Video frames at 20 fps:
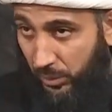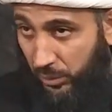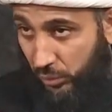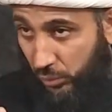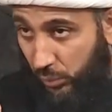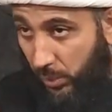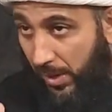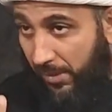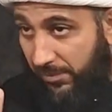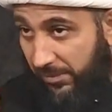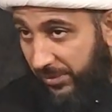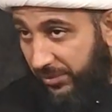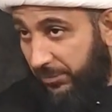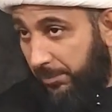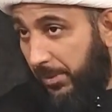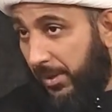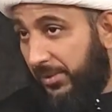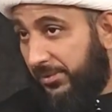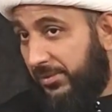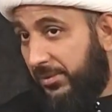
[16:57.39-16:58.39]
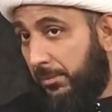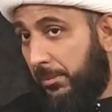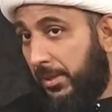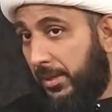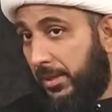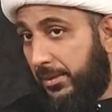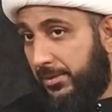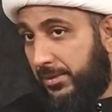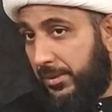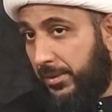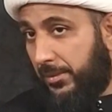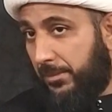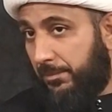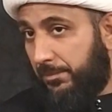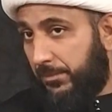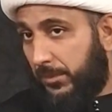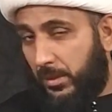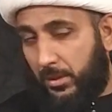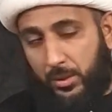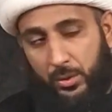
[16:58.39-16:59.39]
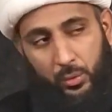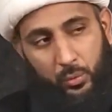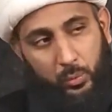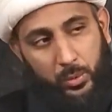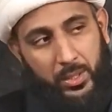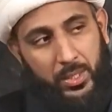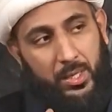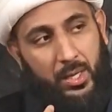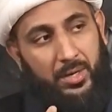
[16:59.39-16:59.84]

You have responsibility. We